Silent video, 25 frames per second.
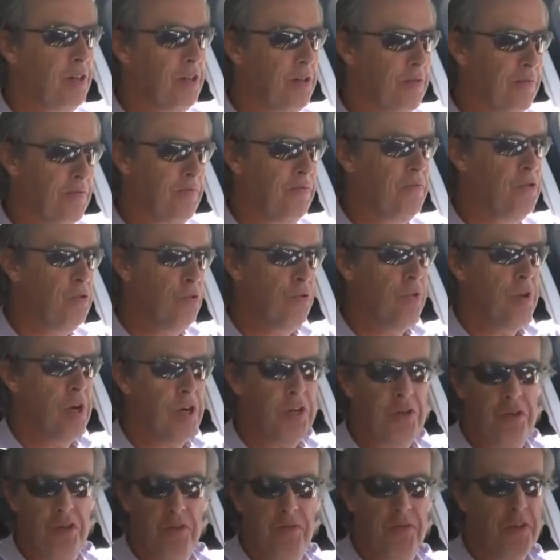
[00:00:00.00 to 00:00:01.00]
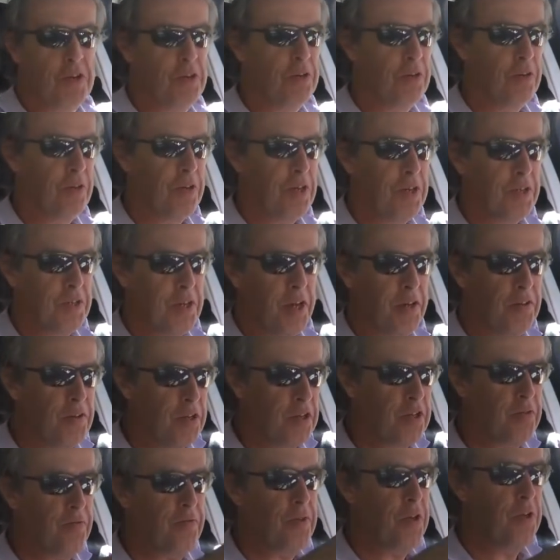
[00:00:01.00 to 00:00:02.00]
the full luxury feel that this has.
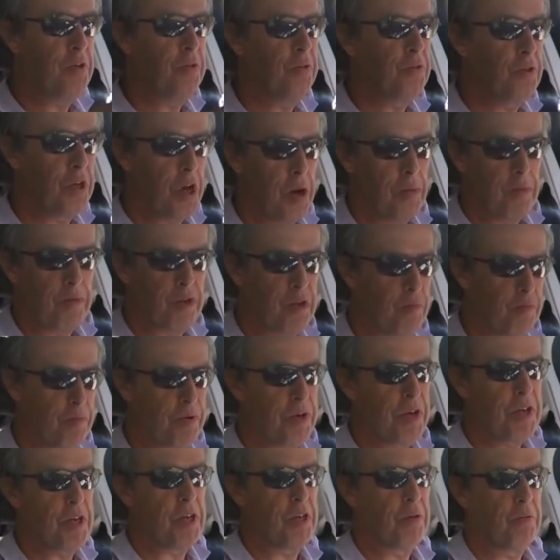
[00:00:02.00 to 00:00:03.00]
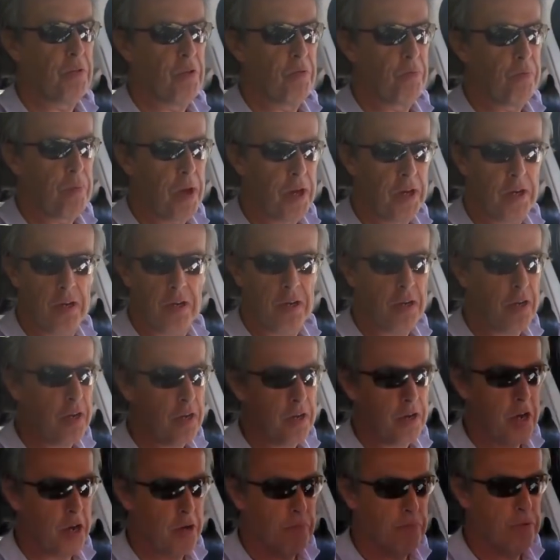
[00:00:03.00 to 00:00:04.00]
This feels up competing with
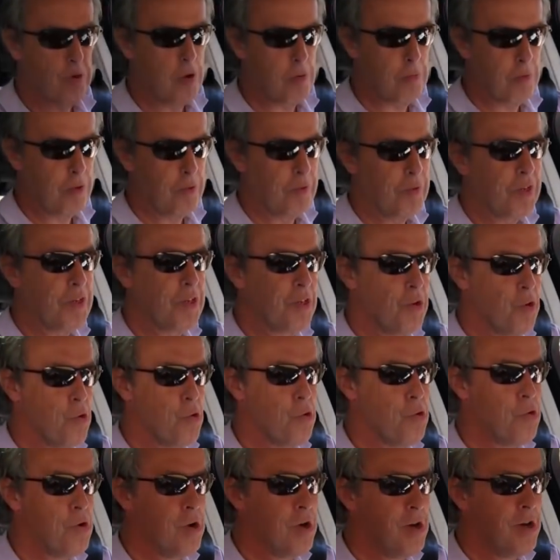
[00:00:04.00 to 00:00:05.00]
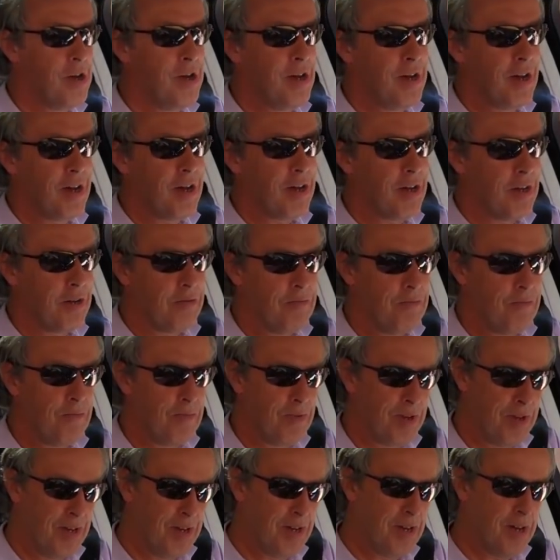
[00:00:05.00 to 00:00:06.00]
Bentley, no problem at all.
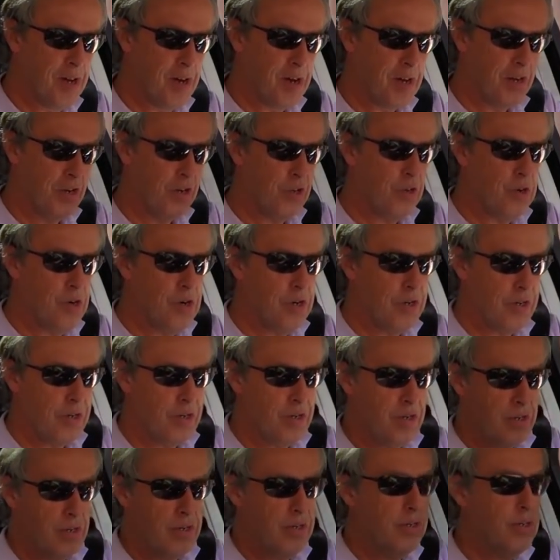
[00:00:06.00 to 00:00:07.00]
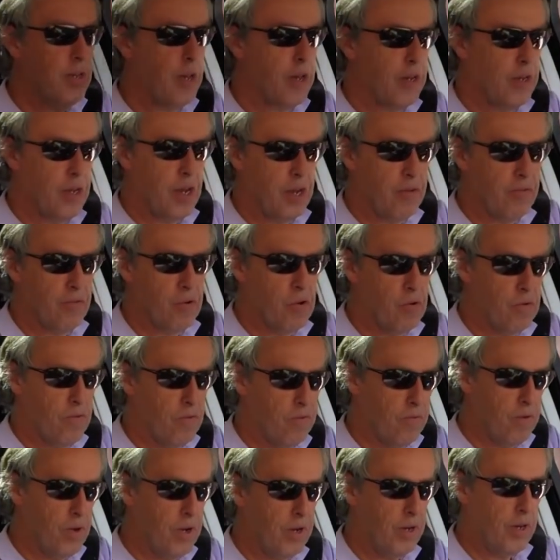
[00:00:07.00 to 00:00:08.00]
Um, I'm going to try and turn the sat nav off
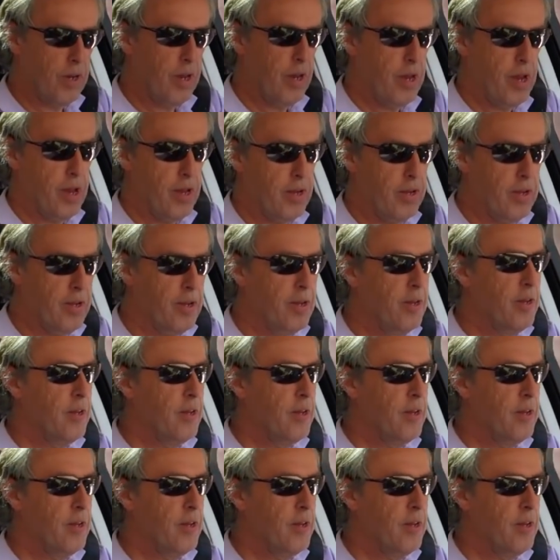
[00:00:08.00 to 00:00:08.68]
if I can.